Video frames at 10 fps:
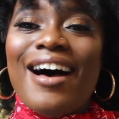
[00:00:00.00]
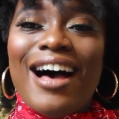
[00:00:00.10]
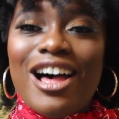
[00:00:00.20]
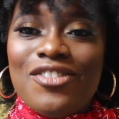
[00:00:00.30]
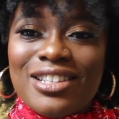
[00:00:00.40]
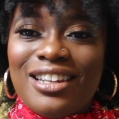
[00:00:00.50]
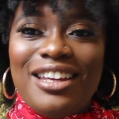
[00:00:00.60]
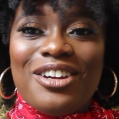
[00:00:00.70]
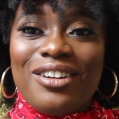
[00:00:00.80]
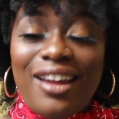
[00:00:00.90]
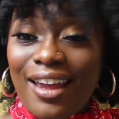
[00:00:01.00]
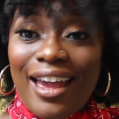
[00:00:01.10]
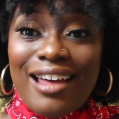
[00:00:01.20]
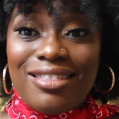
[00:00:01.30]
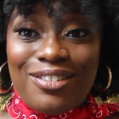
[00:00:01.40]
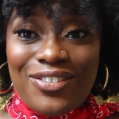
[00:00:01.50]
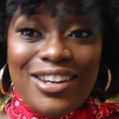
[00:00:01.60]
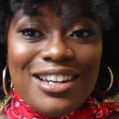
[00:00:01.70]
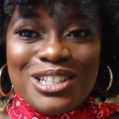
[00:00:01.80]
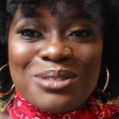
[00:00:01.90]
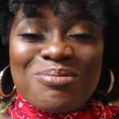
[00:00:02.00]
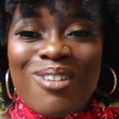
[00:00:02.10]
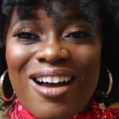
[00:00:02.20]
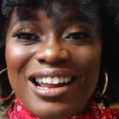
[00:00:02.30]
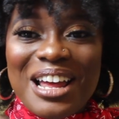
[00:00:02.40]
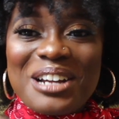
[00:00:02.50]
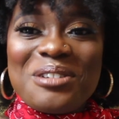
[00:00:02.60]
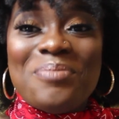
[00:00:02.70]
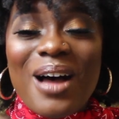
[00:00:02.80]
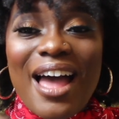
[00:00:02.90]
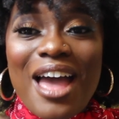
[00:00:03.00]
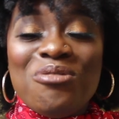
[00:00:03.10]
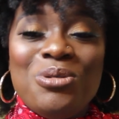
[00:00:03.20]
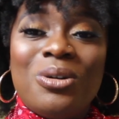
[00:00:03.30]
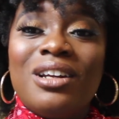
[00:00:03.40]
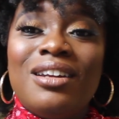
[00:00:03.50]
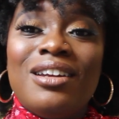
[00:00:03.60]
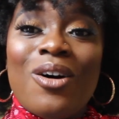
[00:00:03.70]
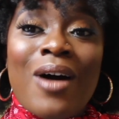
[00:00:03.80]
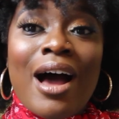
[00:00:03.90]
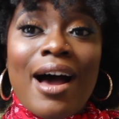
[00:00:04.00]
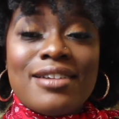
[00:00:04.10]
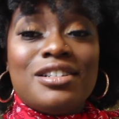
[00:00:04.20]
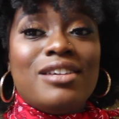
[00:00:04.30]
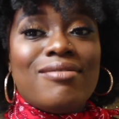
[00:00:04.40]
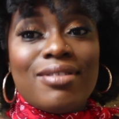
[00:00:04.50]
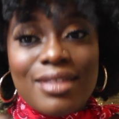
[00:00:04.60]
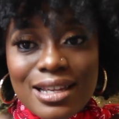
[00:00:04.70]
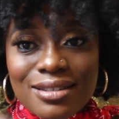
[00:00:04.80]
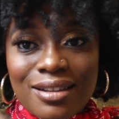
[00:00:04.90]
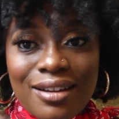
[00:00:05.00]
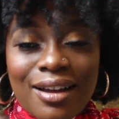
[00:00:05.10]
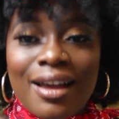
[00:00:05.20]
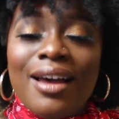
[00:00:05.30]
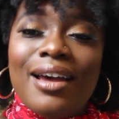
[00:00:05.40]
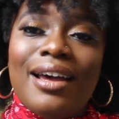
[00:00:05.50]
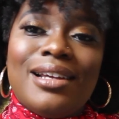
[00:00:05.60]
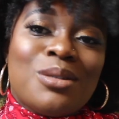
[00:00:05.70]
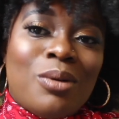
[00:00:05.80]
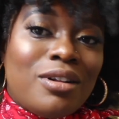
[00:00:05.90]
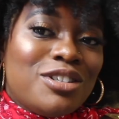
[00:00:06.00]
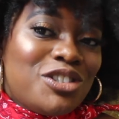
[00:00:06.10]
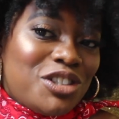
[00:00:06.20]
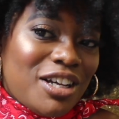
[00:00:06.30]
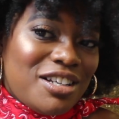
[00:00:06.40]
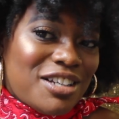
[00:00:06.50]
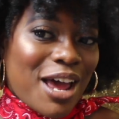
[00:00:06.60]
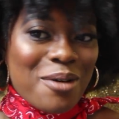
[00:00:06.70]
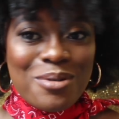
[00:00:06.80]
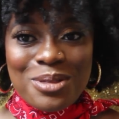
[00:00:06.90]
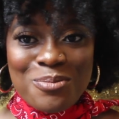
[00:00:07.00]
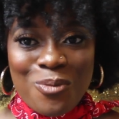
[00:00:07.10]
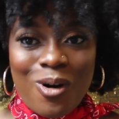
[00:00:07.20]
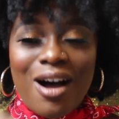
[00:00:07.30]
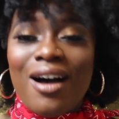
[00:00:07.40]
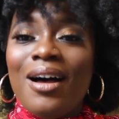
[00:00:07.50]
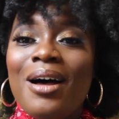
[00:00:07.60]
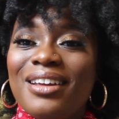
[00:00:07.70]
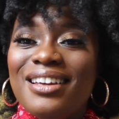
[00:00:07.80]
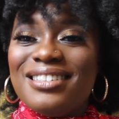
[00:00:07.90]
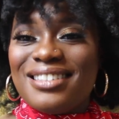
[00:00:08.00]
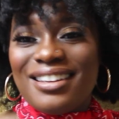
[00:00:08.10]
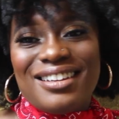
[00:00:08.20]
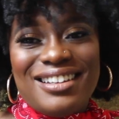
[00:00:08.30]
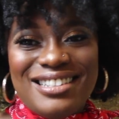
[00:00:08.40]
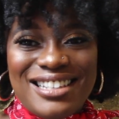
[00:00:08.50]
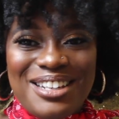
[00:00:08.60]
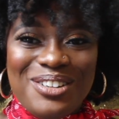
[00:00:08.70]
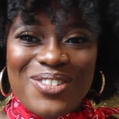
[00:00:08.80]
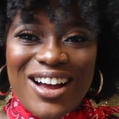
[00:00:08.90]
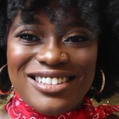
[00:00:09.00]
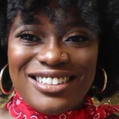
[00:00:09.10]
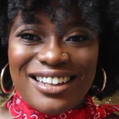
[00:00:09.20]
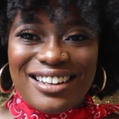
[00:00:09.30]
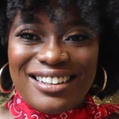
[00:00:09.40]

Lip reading: Obviously you're looking at the finished product, but if you want to know how I achieve this look as well as chit chat with moi, please continue watching.